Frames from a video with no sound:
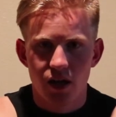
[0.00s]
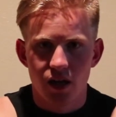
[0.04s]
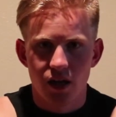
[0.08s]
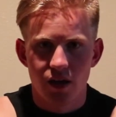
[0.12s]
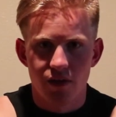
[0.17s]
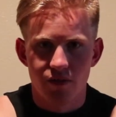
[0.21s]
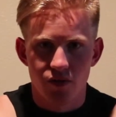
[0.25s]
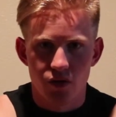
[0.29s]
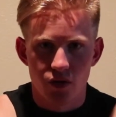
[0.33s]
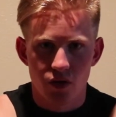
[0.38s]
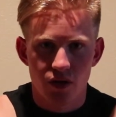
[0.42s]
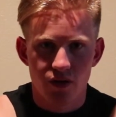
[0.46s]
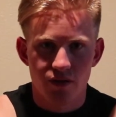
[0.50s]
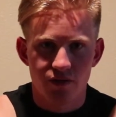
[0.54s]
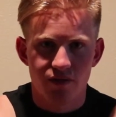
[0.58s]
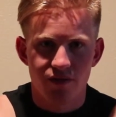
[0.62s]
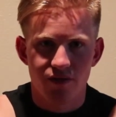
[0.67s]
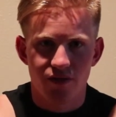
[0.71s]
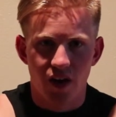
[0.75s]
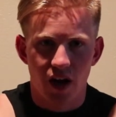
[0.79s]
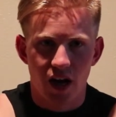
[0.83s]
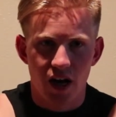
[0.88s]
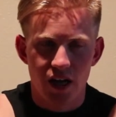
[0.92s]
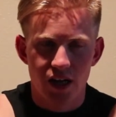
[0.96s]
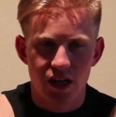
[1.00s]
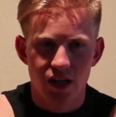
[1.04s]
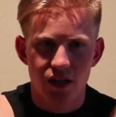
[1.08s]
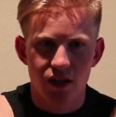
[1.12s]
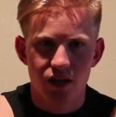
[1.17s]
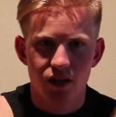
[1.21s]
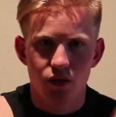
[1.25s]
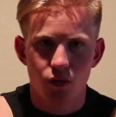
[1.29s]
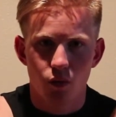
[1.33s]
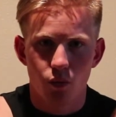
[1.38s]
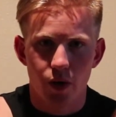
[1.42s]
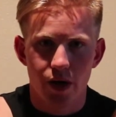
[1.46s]
If you can
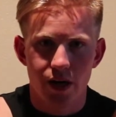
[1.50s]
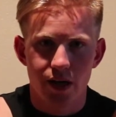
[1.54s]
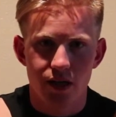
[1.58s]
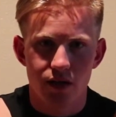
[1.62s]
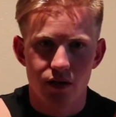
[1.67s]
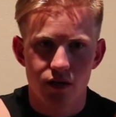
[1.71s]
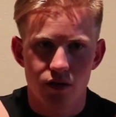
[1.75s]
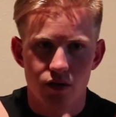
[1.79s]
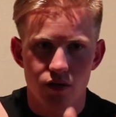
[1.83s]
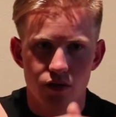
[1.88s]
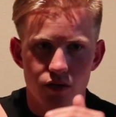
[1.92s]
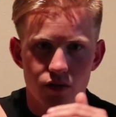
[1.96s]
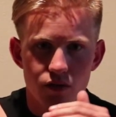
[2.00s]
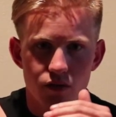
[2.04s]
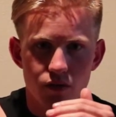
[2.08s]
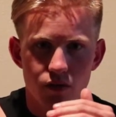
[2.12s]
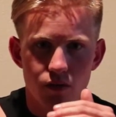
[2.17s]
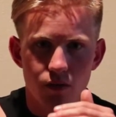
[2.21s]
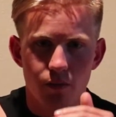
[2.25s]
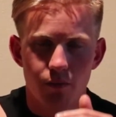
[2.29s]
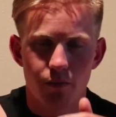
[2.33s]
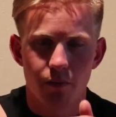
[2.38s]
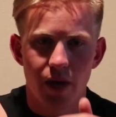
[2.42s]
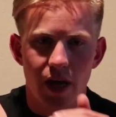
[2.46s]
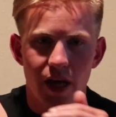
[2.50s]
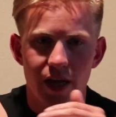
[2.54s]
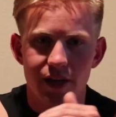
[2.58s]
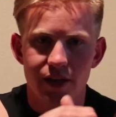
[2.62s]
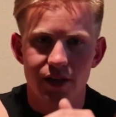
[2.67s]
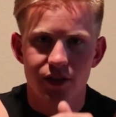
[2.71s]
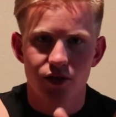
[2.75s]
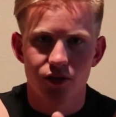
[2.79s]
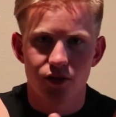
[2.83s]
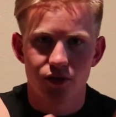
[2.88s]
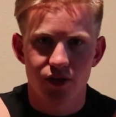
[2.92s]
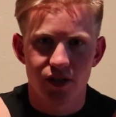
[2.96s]
find the way to
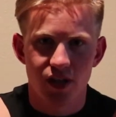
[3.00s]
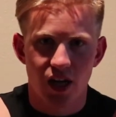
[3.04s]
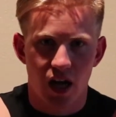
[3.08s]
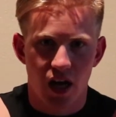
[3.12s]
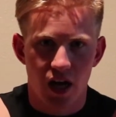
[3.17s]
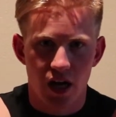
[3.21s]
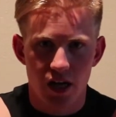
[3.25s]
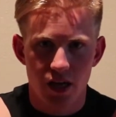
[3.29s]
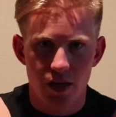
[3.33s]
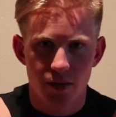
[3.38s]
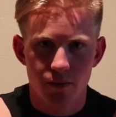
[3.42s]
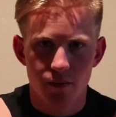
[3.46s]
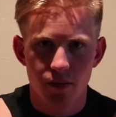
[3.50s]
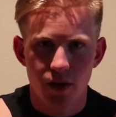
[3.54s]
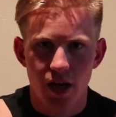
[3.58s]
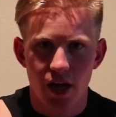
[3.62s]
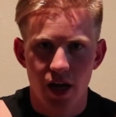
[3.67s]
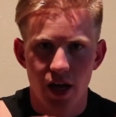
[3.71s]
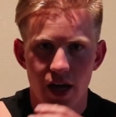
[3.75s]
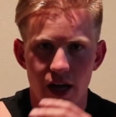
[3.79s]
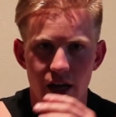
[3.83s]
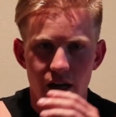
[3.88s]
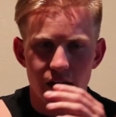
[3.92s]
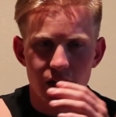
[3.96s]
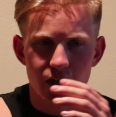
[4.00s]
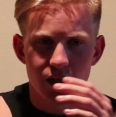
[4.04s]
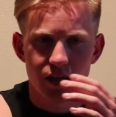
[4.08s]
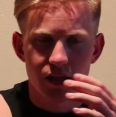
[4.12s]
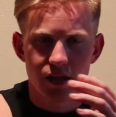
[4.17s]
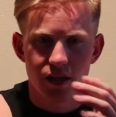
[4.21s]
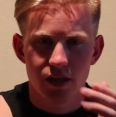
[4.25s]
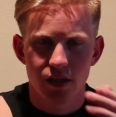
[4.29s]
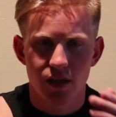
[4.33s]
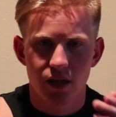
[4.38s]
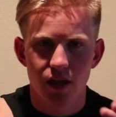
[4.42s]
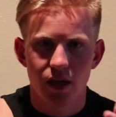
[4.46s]
manage your time and
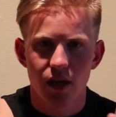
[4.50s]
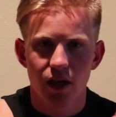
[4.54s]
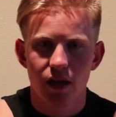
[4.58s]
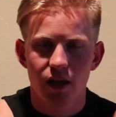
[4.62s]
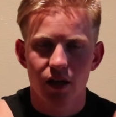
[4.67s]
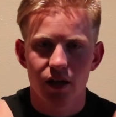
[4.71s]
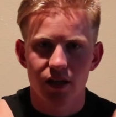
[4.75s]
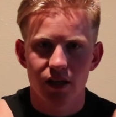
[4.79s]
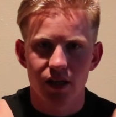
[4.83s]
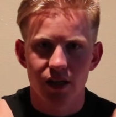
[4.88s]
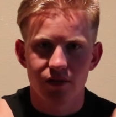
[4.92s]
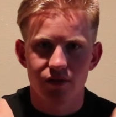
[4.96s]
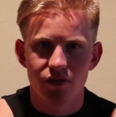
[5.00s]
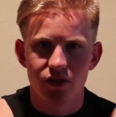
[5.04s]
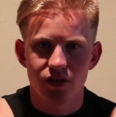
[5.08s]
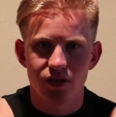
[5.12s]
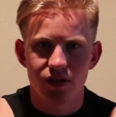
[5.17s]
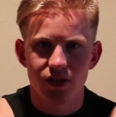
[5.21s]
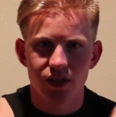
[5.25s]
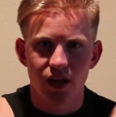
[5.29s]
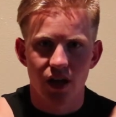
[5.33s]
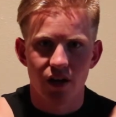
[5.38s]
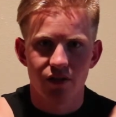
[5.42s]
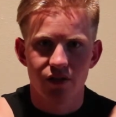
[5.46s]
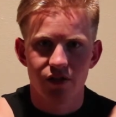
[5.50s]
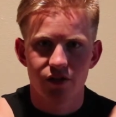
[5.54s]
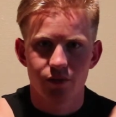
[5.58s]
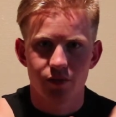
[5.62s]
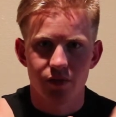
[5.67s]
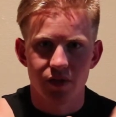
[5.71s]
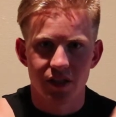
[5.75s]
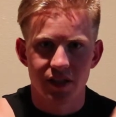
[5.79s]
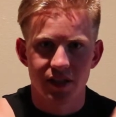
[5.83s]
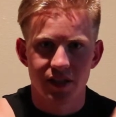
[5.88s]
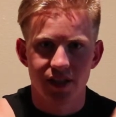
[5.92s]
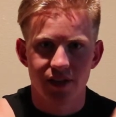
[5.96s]
give yourself
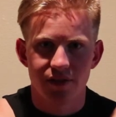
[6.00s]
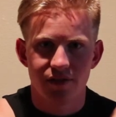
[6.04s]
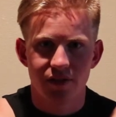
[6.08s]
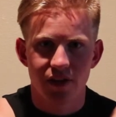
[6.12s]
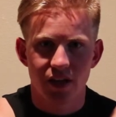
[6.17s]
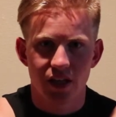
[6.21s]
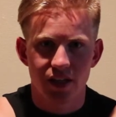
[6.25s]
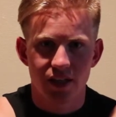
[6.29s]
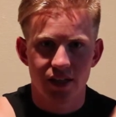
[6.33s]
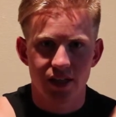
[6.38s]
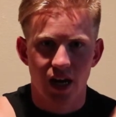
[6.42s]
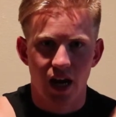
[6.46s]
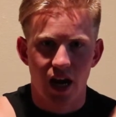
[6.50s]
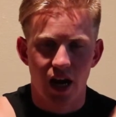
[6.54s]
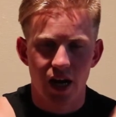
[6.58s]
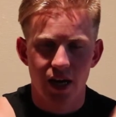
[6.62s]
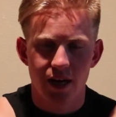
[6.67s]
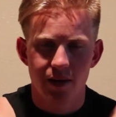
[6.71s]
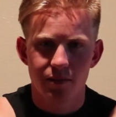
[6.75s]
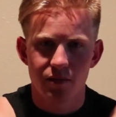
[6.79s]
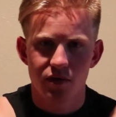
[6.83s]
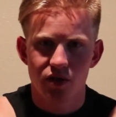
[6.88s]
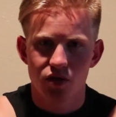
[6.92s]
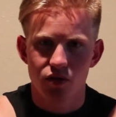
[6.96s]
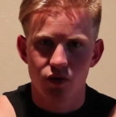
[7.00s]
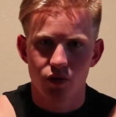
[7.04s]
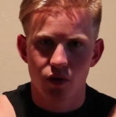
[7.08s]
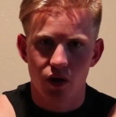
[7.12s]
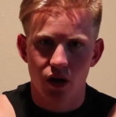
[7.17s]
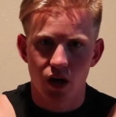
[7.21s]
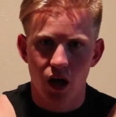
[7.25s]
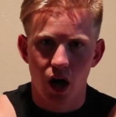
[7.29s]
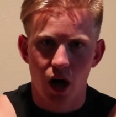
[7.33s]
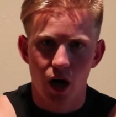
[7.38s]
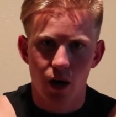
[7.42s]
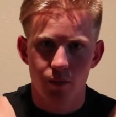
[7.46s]
specific times to
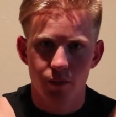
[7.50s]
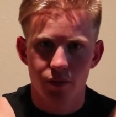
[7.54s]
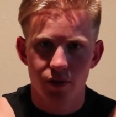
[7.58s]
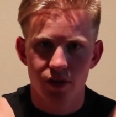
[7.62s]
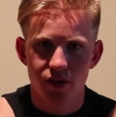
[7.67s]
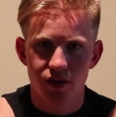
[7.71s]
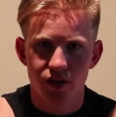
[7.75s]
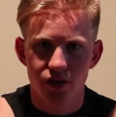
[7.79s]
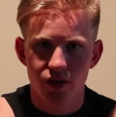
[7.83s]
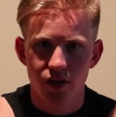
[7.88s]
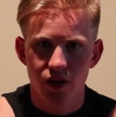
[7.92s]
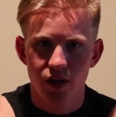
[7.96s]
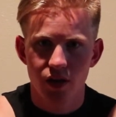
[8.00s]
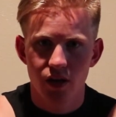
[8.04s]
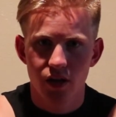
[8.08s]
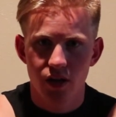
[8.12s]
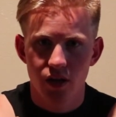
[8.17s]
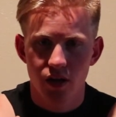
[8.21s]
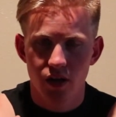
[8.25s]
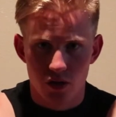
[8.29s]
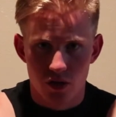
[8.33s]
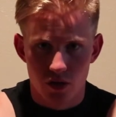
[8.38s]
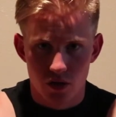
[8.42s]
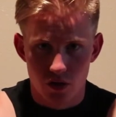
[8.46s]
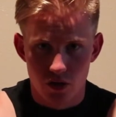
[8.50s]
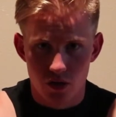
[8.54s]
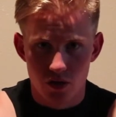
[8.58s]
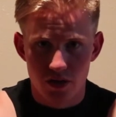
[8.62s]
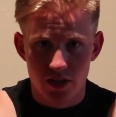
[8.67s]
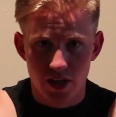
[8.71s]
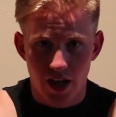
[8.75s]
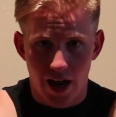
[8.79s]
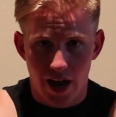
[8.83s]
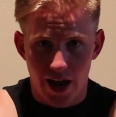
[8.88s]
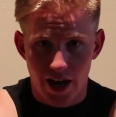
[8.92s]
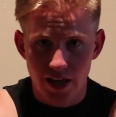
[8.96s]
accomplish your
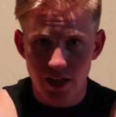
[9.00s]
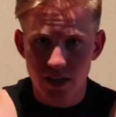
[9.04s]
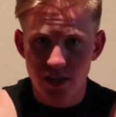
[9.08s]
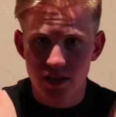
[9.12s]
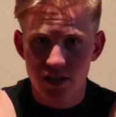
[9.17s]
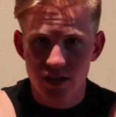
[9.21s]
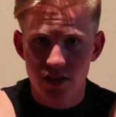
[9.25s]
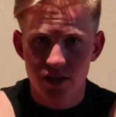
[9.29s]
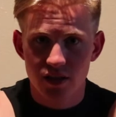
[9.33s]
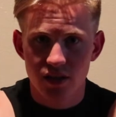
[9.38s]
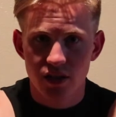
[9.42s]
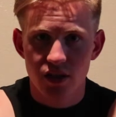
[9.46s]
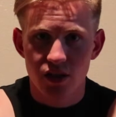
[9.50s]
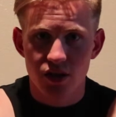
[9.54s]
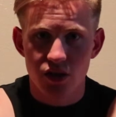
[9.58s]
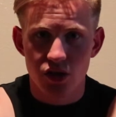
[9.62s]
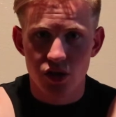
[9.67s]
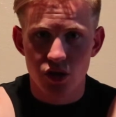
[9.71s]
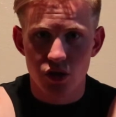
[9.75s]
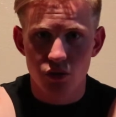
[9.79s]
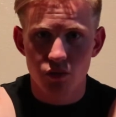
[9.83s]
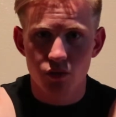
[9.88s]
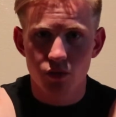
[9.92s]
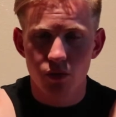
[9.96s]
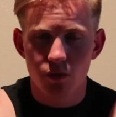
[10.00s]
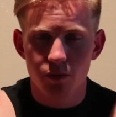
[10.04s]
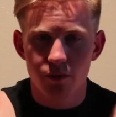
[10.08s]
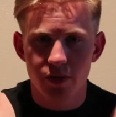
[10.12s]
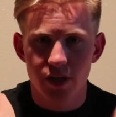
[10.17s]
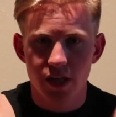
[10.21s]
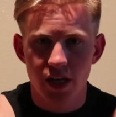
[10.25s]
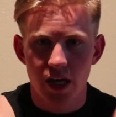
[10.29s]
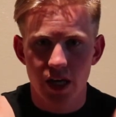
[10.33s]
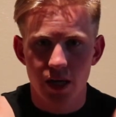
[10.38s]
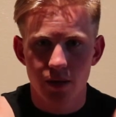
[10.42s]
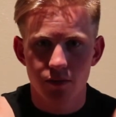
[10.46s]
tasks, you will
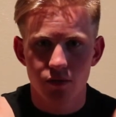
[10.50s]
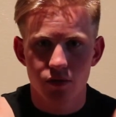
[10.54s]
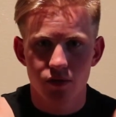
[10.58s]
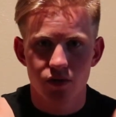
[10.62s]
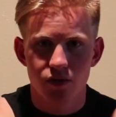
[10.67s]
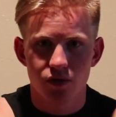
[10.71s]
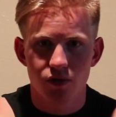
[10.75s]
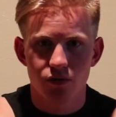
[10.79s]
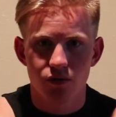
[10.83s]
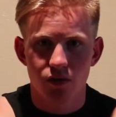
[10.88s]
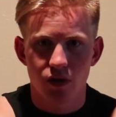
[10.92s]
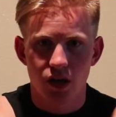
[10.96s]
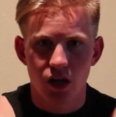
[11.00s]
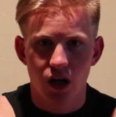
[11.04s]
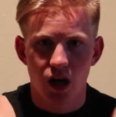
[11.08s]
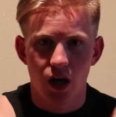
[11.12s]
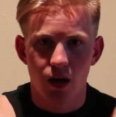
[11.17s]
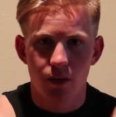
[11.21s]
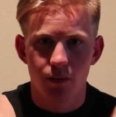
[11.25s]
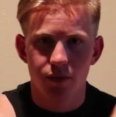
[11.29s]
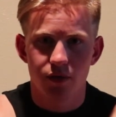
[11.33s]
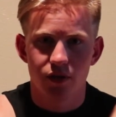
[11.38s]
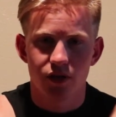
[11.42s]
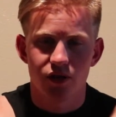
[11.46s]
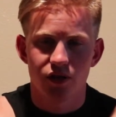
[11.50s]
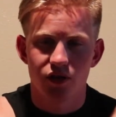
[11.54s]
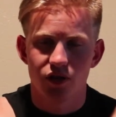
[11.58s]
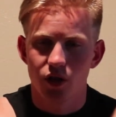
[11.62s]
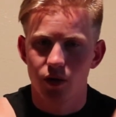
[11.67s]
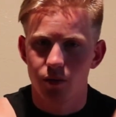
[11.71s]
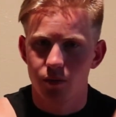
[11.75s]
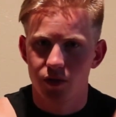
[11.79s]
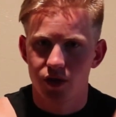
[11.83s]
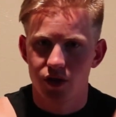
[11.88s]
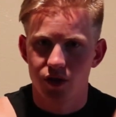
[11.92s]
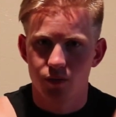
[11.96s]
be able to accomplish
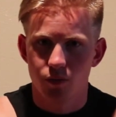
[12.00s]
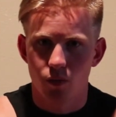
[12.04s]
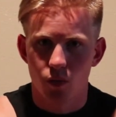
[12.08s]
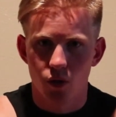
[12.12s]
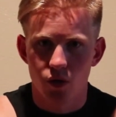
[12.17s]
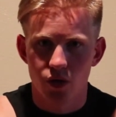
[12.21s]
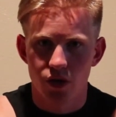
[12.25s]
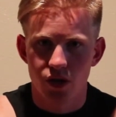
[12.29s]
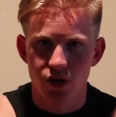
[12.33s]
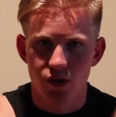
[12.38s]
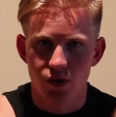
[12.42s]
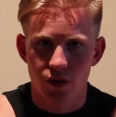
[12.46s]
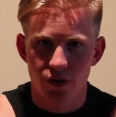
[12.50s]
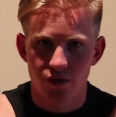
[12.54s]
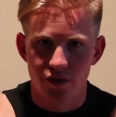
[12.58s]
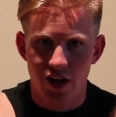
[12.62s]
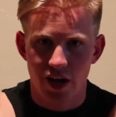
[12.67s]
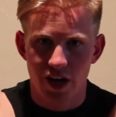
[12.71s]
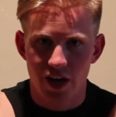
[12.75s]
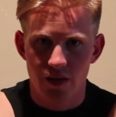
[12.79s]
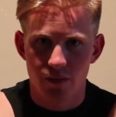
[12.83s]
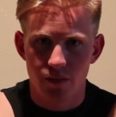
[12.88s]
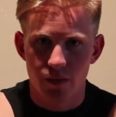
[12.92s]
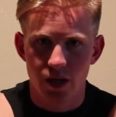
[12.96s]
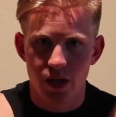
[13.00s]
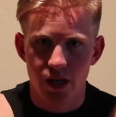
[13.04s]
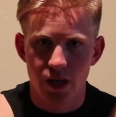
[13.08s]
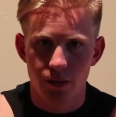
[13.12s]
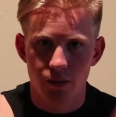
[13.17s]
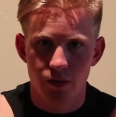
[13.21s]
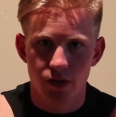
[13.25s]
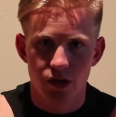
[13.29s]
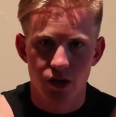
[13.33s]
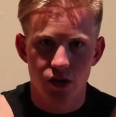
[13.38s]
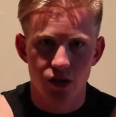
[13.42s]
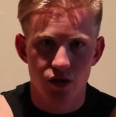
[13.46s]
so much more than you ever have been
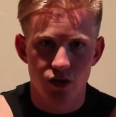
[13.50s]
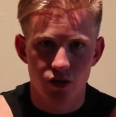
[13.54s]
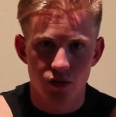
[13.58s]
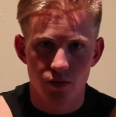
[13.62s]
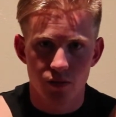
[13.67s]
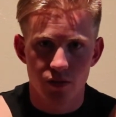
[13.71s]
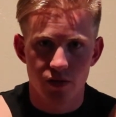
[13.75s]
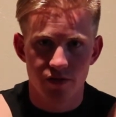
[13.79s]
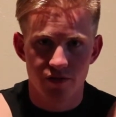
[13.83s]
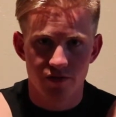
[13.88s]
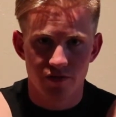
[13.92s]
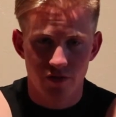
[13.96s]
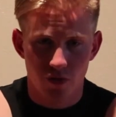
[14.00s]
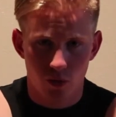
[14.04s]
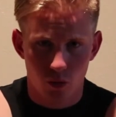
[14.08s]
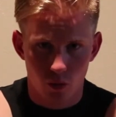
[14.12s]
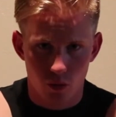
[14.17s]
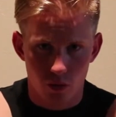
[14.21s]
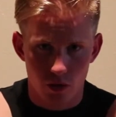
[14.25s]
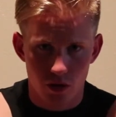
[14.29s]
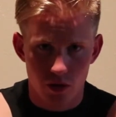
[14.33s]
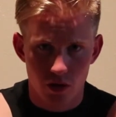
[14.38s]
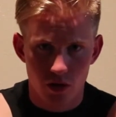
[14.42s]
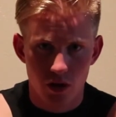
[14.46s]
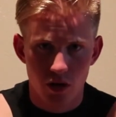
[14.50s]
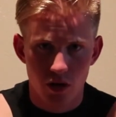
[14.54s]
able to do before.